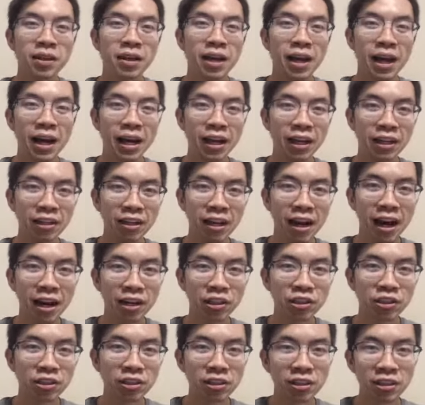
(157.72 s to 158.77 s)
And
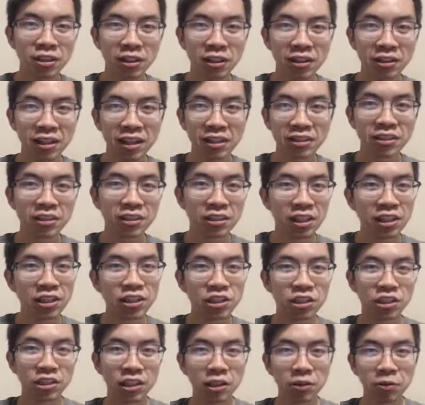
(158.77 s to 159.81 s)
actually, the
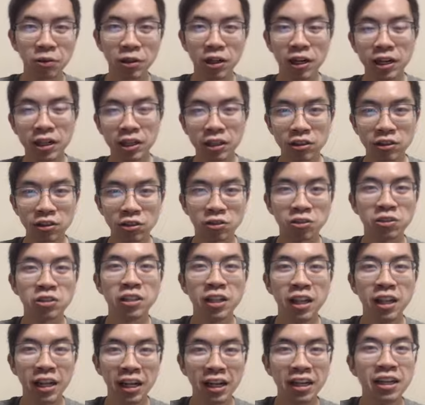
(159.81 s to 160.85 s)
destination that we're heading to
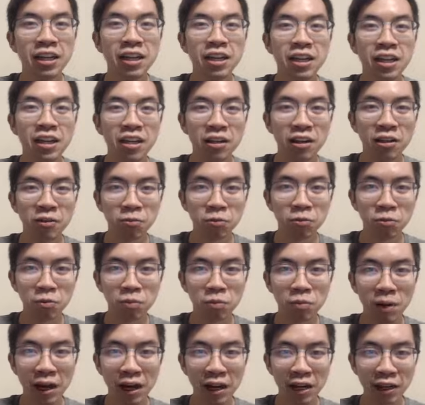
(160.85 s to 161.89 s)
today
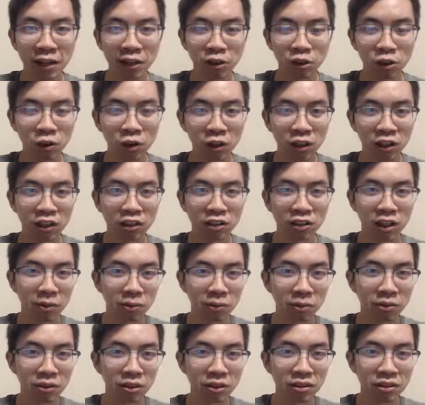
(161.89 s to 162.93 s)
by going on
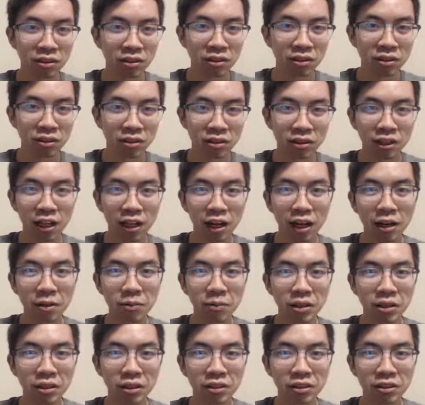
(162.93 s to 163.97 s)
top of this
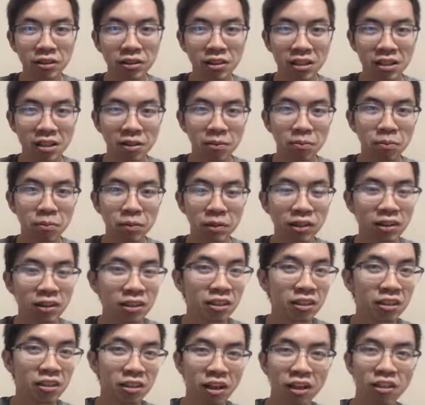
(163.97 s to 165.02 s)
climb is the
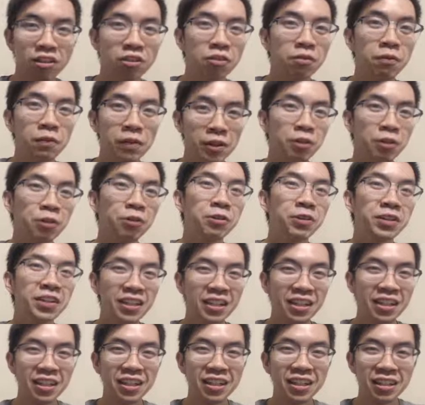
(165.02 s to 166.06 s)
Million Dollar View.
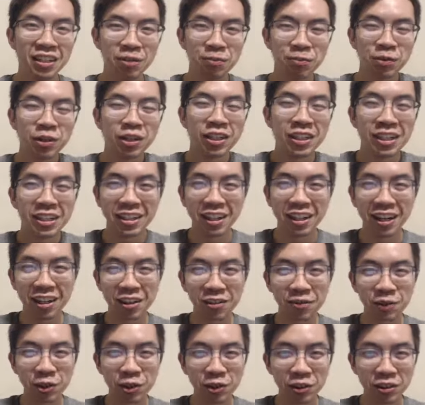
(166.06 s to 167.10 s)
The Million Dollar
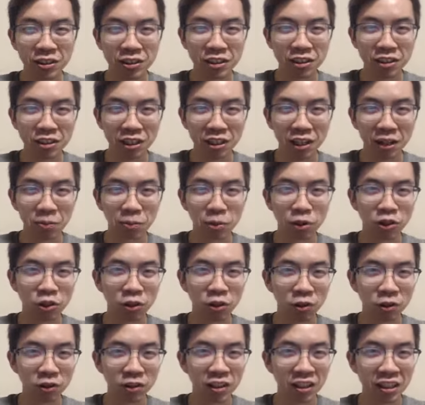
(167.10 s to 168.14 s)
View is this
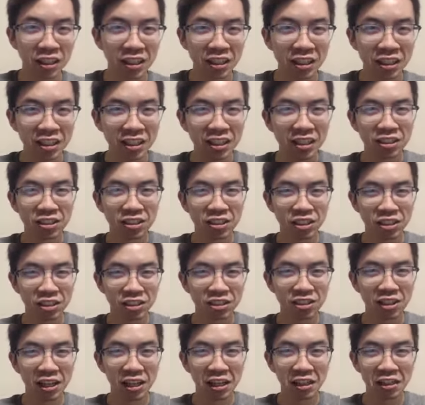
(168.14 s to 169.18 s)
pergola just
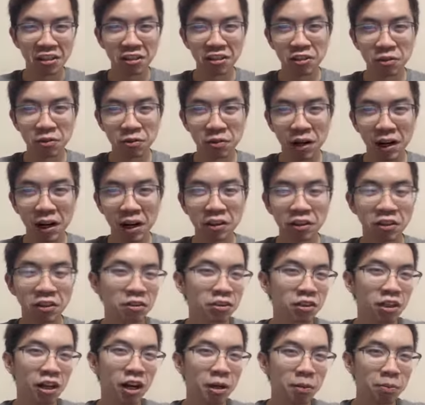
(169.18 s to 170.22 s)
standard right at the
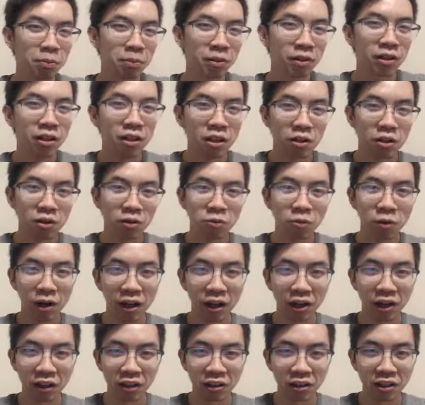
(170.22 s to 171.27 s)
top,
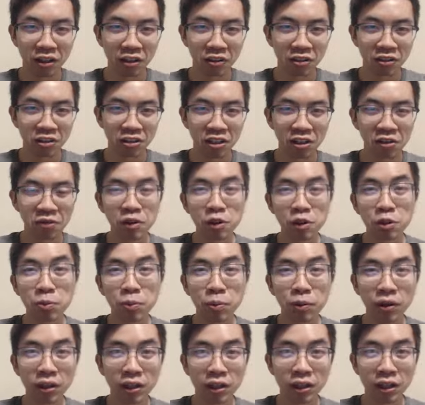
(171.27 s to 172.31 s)
where there's a
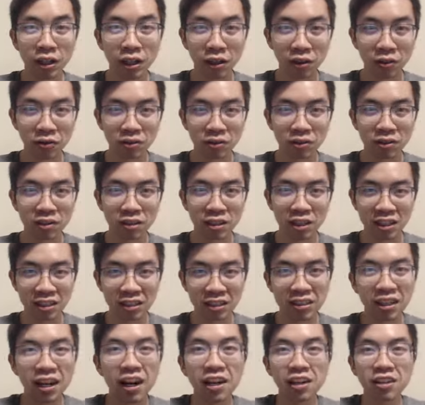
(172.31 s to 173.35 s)
viewpoint of the
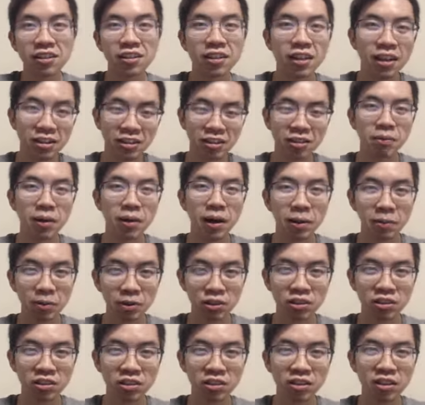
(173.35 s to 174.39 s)
entire Lake
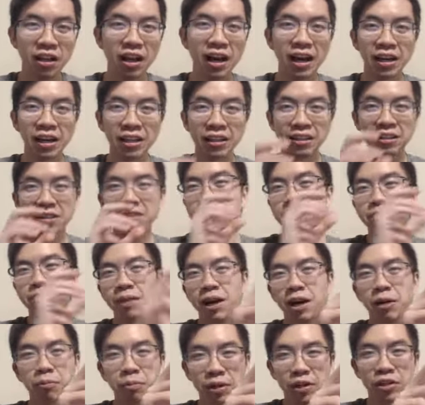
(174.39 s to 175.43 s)
Sammamish and
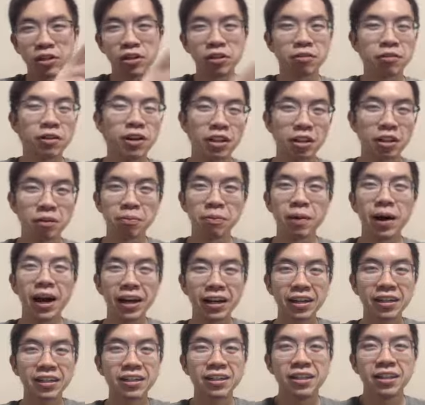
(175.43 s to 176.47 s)
Mount Baker right at the
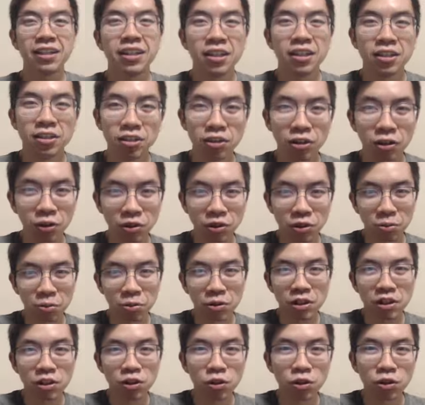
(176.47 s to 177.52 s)
back. So it's a
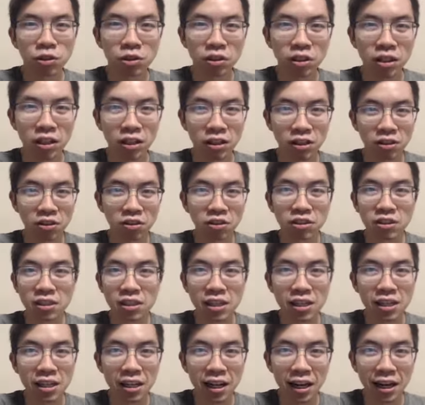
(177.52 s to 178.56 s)
pretty cool thing to
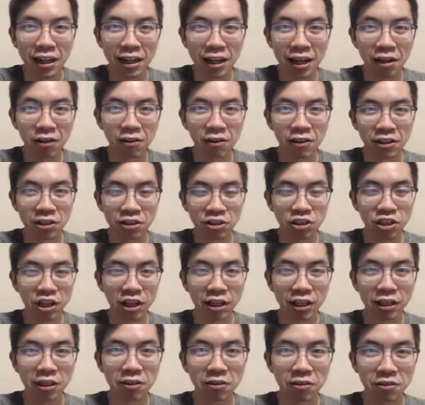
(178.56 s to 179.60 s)
see and area to
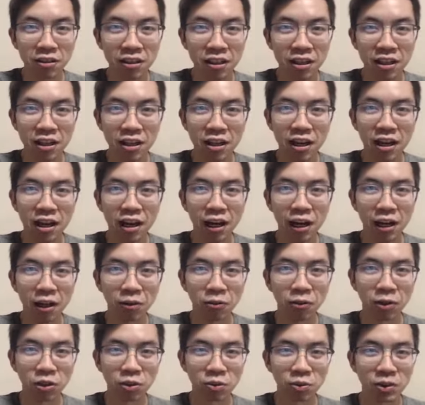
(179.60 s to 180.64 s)
check out
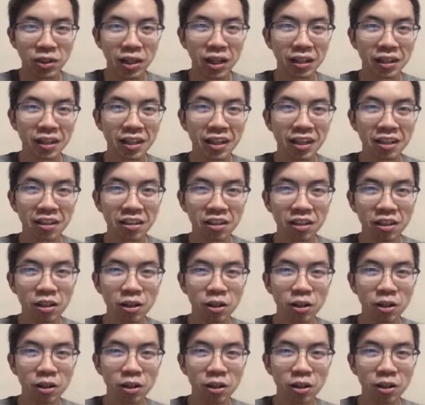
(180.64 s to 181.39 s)
once we get there.